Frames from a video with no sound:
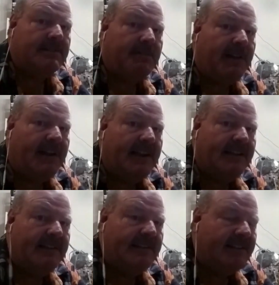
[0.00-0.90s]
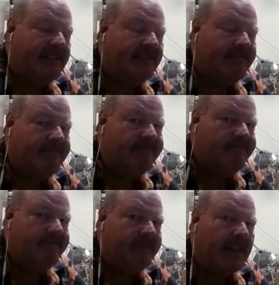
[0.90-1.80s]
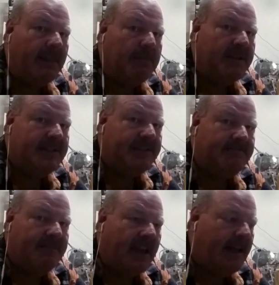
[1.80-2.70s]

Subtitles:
supply kind of limits the